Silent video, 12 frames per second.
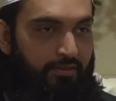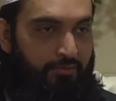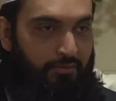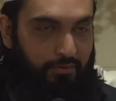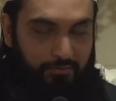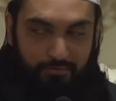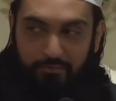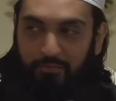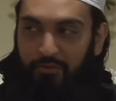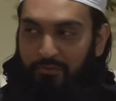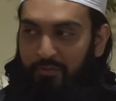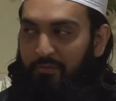so
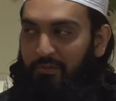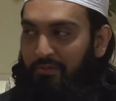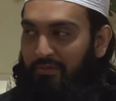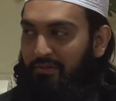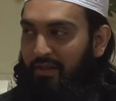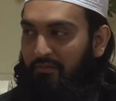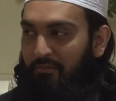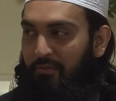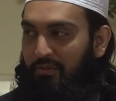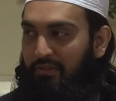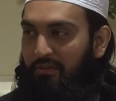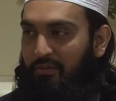most people,
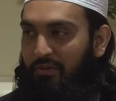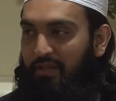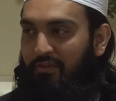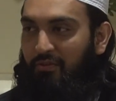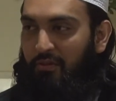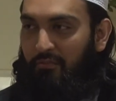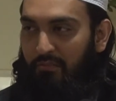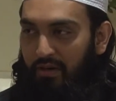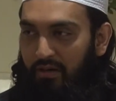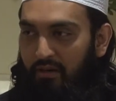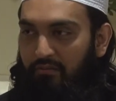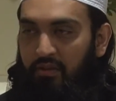everybody okay to come
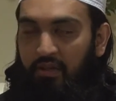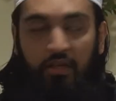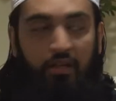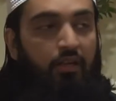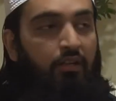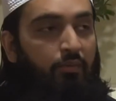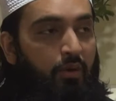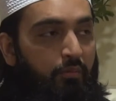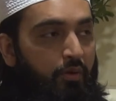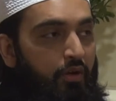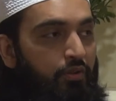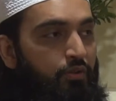back now. The way
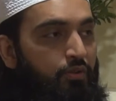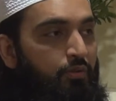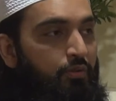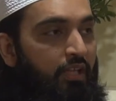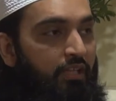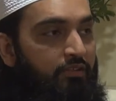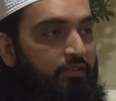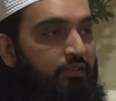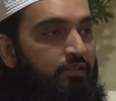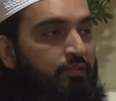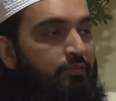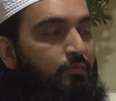we're going to do
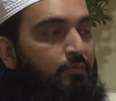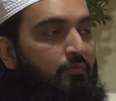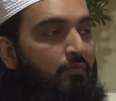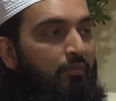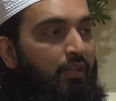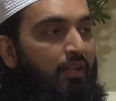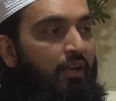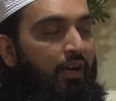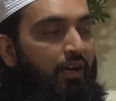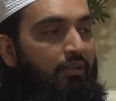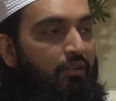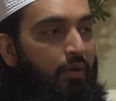this,
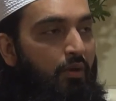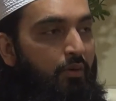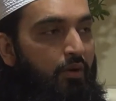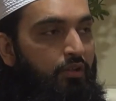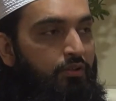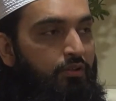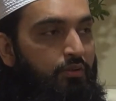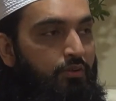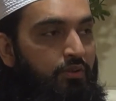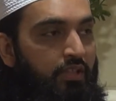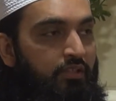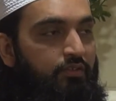uh, the way we're going to
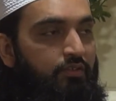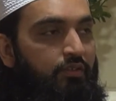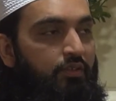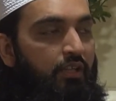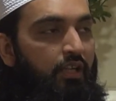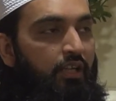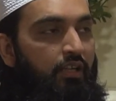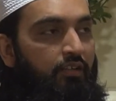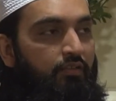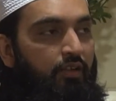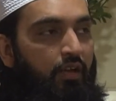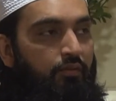do this
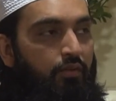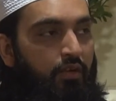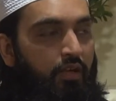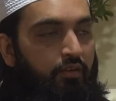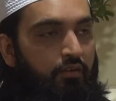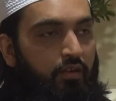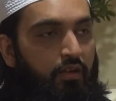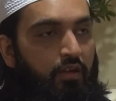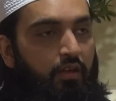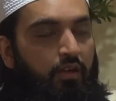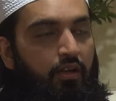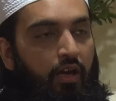is if you can
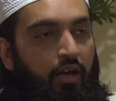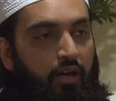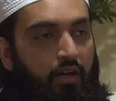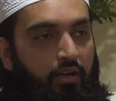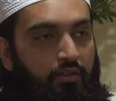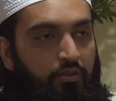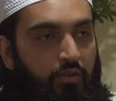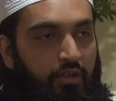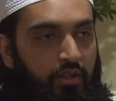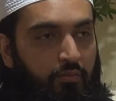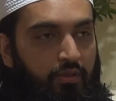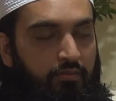uh, join
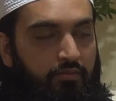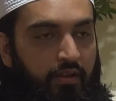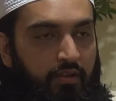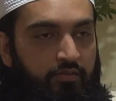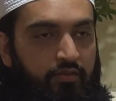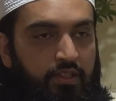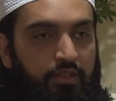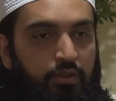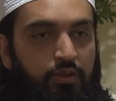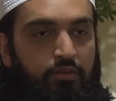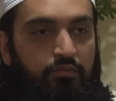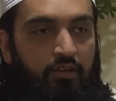in with the first read
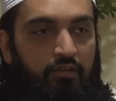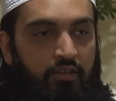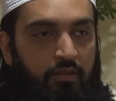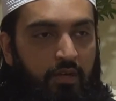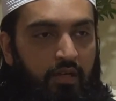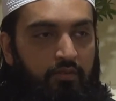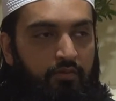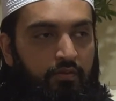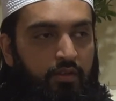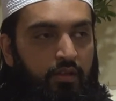your farz namaz,